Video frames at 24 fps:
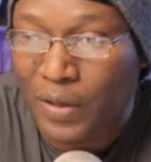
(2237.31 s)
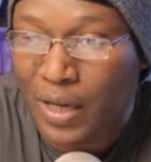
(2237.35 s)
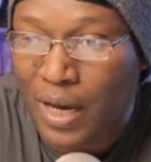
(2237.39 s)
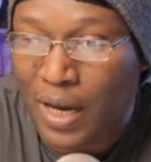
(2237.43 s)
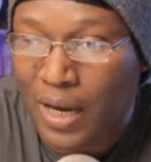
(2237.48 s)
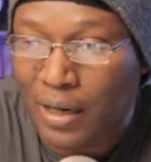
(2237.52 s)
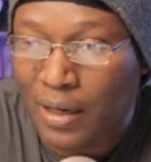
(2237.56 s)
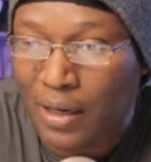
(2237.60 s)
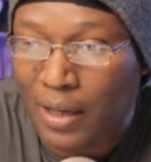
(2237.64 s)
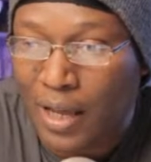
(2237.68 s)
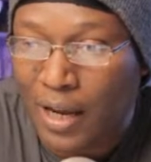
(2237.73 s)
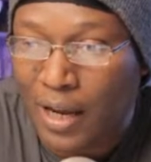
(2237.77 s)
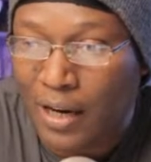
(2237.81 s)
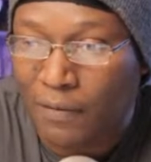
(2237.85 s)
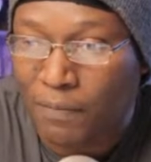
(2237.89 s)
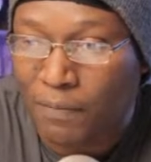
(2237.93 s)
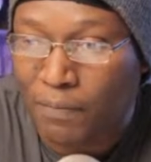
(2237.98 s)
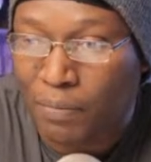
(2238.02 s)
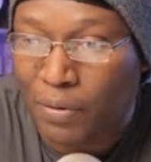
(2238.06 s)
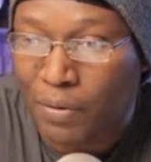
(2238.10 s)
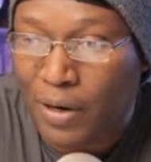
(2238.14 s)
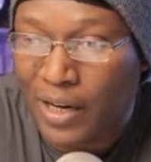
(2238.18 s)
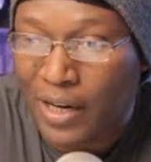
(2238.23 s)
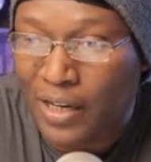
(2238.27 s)
Got a lot of
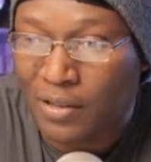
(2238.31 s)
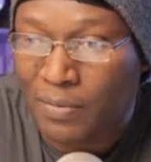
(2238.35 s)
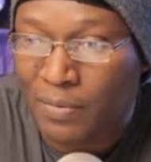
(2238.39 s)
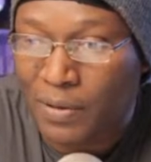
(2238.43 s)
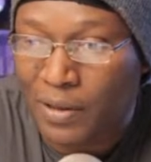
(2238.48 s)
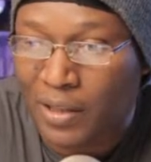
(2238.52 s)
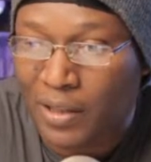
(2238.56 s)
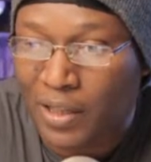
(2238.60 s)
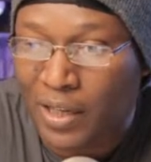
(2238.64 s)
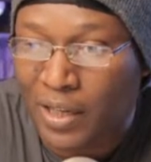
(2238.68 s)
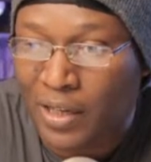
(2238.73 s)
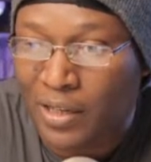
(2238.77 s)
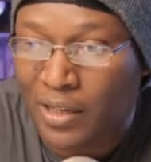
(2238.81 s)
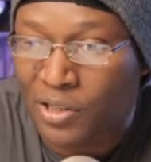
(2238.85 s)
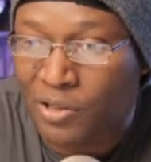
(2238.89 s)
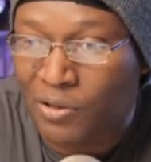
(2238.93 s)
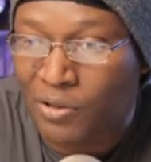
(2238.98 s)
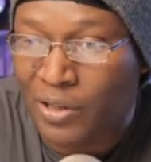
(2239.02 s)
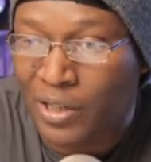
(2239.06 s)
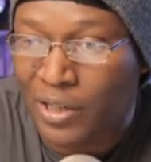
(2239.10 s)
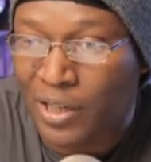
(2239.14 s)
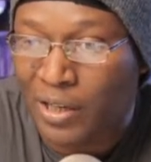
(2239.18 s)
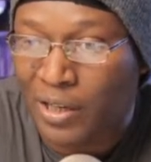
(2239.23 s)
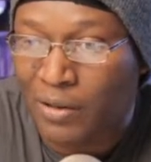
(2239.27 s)
praise, but the
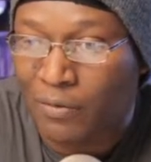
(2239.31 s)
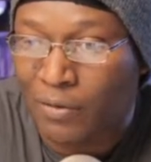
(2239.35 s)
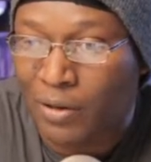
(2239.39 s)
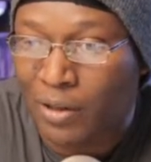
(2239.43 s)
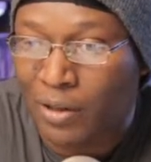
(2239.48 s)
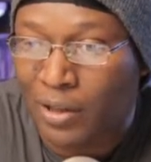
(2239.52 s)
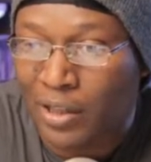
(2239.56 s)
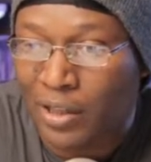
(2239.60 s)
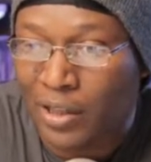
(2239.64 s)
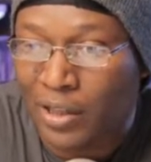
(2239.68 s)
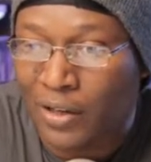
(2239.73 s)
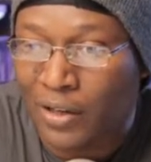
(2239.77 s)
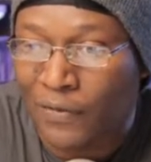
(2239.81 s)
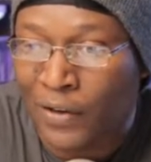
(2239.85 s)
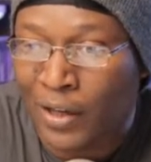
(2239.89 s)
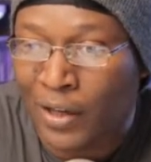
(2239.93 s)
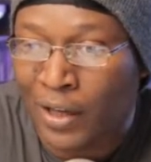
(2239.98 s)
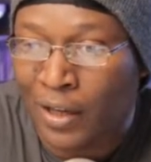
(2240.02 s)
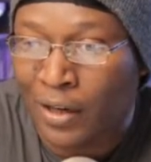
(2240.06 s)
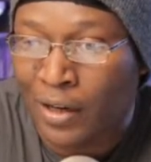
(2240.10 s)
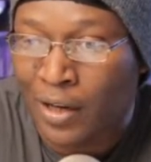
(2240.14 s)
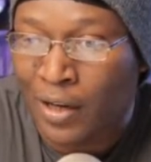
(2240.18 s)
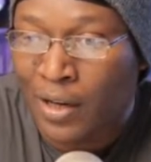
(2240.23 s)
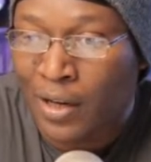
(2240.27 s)
industry didn't really give
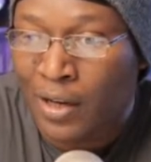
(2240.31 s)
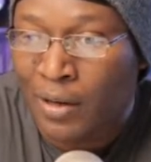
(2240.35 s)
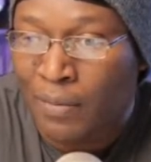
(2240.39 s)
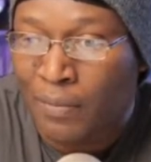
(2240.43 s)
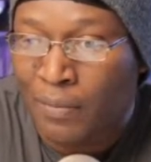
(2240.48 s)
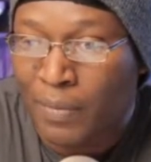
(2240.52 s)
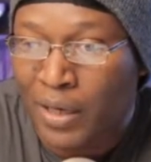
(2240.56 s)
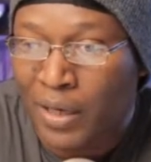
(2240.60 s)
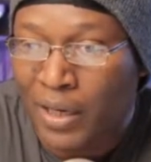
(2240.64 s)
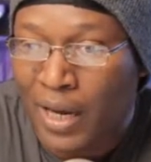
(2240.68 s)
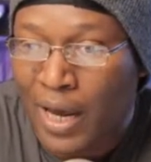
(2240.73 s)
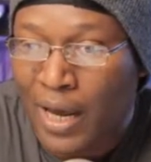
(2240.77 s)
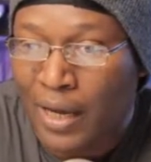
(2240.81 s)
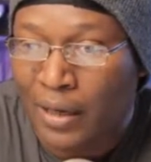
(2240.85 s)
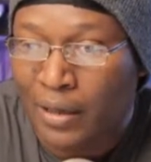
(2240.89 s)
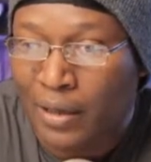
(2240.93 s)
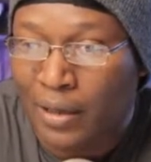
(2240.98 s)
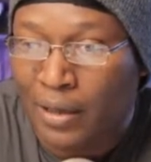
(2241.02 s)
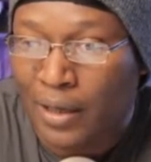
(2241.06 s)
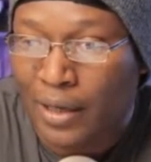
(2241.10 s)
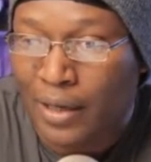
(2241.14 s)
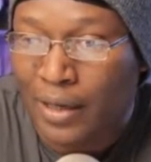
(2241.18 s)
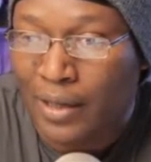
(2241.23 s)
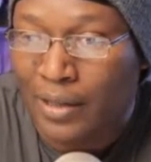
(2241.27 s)
it many
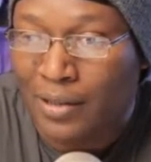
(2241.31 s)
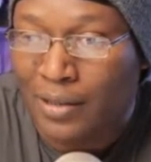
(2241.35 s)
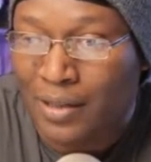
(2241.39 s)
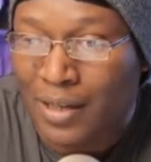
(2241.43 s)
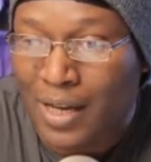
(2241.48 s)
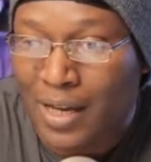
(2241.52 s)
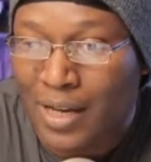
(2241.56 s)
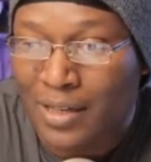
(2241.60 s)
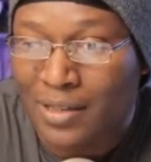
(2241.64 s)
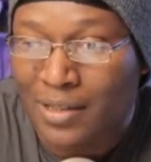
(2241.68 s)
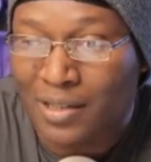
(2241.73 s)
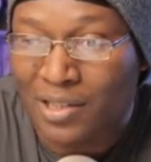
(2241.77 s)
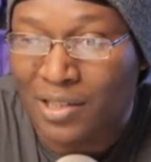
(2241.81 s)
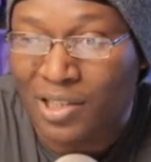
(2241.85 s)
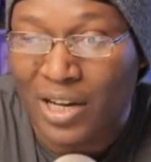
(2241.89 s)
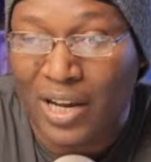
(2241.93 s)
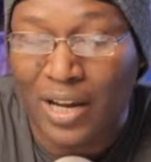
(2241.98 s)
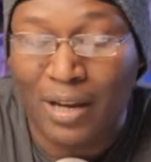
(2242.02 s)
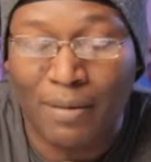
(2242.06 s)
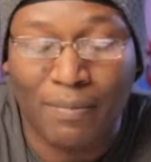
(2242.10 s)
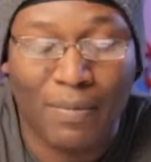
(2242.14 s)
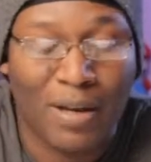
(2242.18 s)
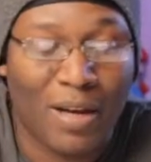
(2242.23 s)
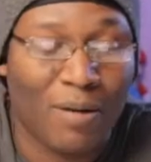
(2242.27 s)
accolades. And that's a
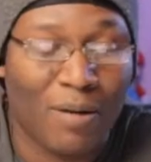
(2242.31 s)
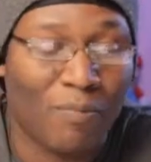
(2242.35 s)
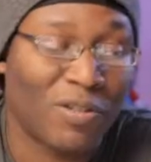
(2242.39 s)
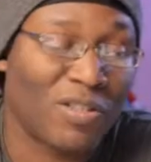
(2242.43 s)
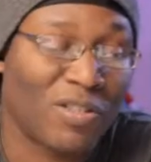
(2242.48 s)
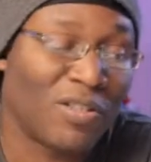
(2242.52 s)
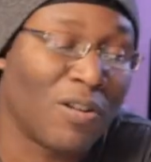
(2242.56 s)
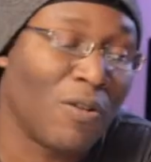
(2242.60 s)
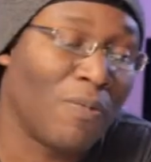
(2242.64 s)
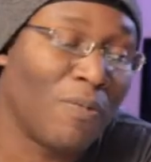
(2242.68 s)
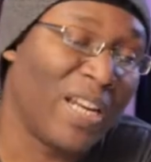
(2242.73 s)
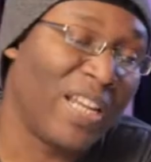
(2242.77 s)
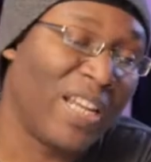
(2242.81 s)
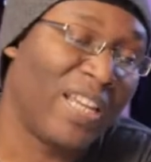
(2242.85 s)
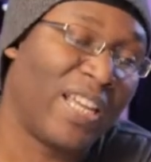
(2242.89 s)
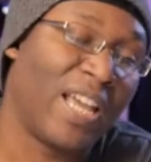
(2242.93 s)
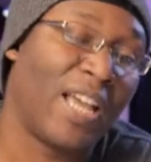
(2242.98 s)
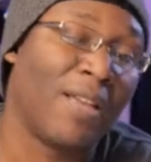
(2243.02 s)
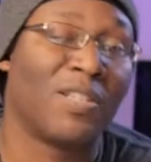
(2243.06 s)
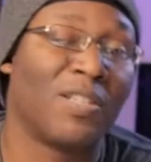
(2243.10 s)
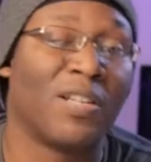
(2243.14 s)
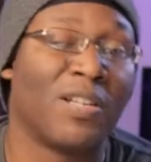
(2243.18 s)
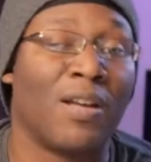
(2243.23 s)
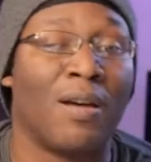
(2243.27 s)
shame, man. With so many
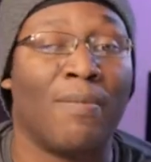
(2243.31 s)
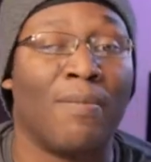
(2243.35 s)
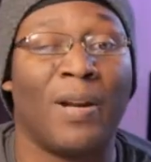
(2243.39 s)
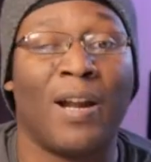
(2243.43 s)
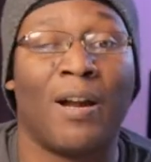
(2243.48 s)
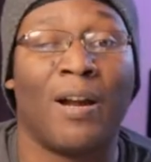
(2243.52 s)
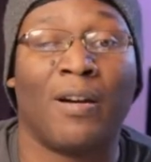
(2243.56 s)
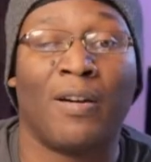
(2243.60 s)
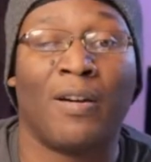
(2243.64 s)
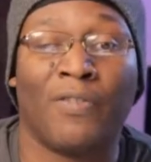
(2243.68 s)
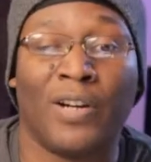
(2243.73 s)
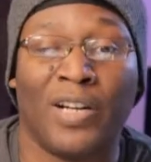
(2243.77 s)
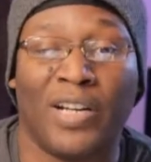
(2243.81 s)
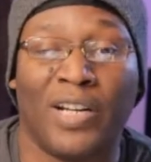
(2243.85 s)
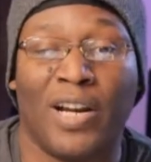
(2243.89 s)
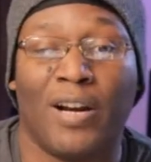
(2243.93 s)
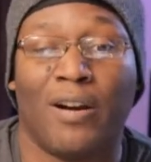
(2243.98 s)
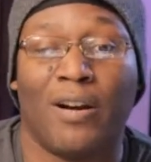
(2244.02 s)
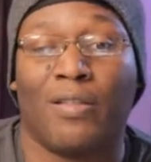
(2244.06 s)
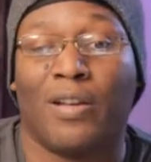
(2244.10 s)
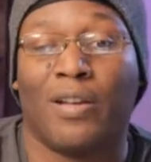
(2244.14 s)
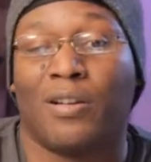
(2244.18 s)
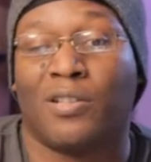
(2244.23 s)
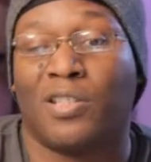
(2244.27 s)
games coming out every
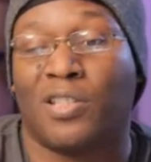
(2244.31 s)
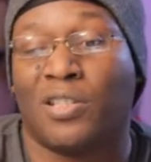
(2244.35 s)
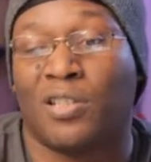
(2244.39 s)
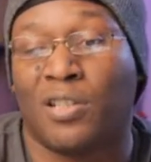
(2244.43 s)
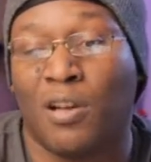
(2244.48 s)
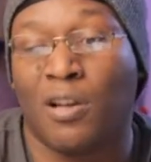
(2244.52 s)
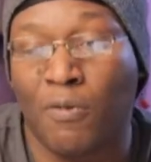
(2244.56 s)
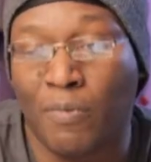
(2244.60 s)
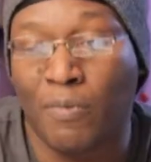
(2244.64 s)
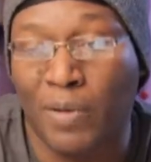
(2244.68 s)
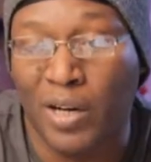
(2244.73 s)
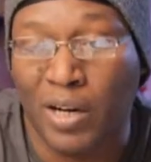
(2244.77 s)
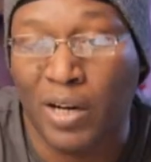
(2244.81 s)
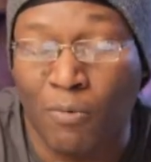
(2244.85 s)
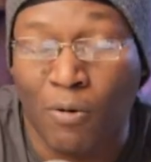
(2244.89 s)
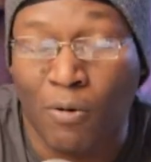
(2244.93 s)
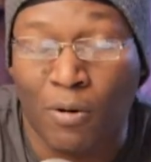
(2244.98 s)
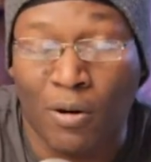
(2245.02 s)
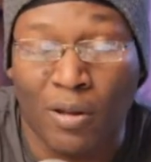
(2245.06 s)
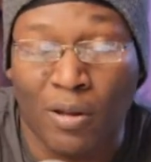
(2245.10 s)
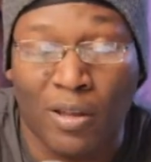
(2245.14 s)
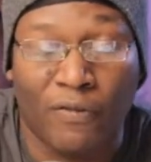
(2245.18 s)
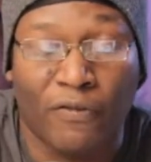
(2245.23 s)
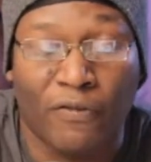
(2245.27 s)
year, there's so many
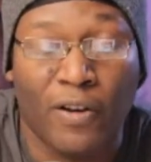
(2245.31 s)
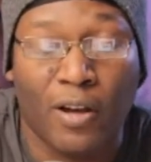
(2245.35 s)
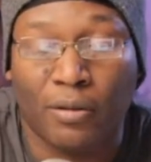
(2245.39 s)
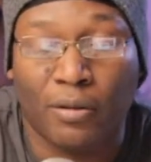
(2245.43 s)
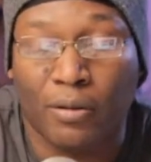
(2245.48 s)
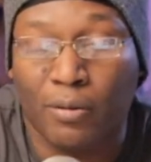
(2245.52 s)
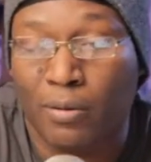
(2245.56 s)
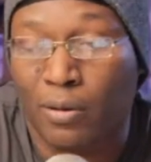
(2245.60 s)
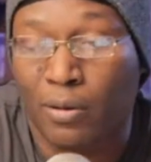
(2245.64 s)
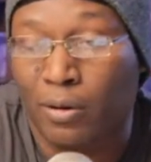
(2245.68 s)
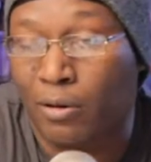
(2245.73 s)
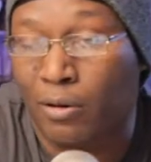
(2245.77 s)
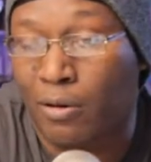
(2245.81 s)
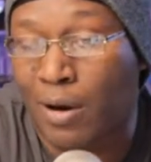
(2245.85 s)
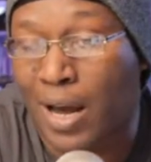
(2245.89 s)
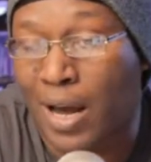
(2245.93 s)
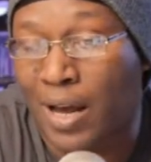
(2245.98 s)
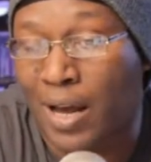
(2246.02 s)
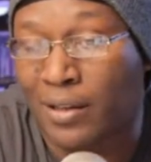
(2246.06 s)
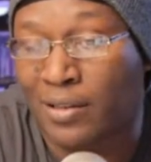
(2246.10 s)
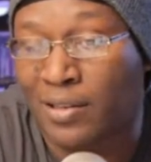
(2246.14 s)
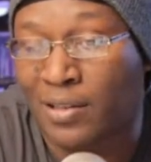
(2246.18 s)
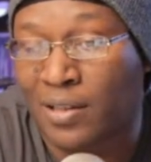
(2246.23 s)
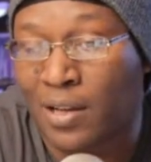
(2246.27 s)
more that fall through the
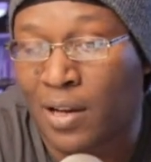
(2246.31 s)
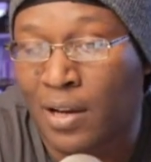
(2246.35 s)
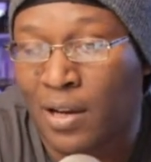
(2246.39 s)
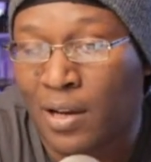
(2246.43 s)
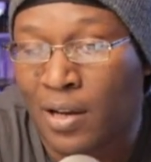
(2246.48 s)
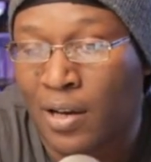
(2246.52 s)
cracks.